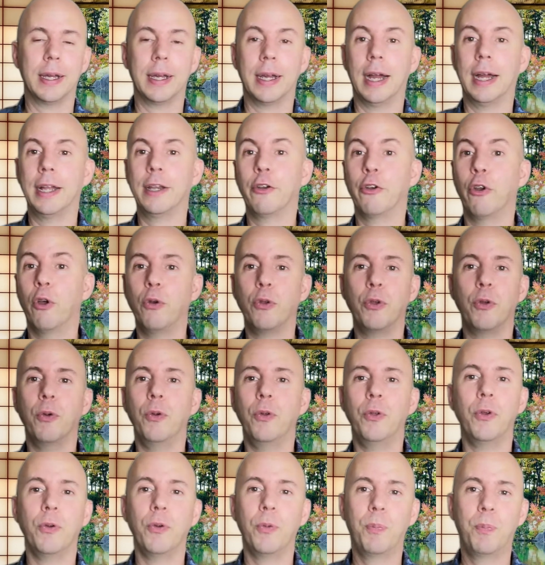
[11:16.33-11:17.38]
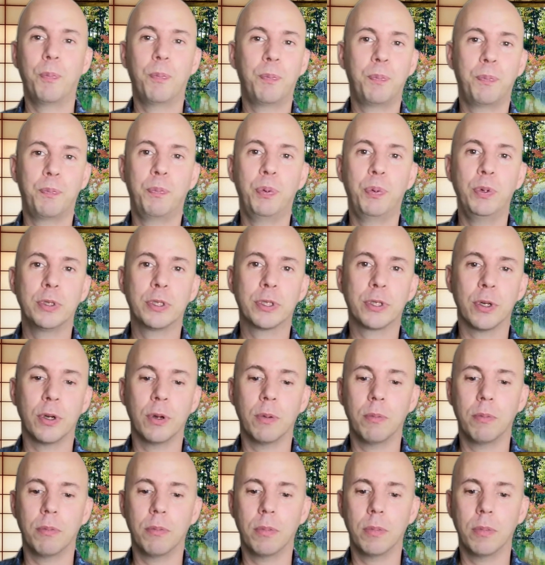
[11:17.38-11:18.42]
I don't know, you put
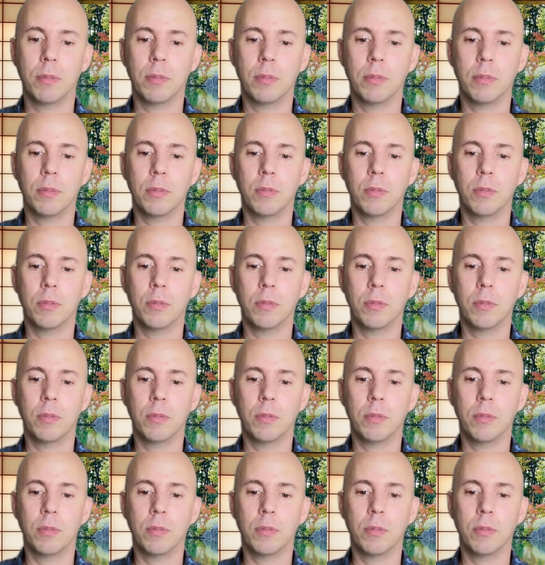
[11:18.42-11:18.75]
some